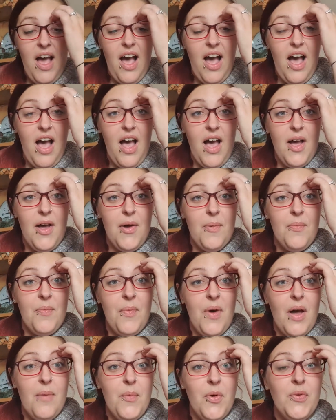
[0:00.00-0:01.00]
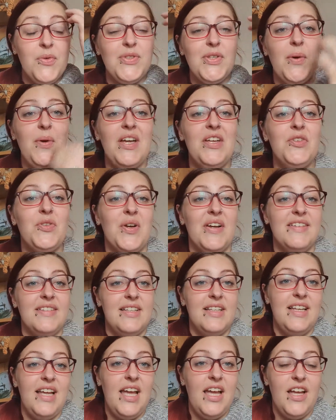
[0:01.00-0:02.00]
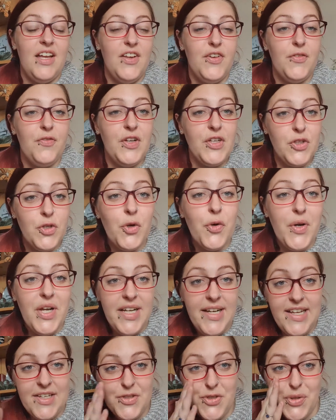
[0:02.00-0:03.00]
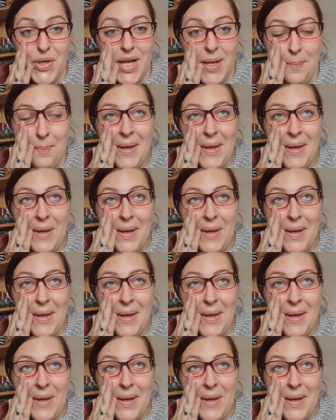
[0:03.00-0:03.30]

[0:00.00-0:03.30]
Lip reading: I'm also interested in Victorian history,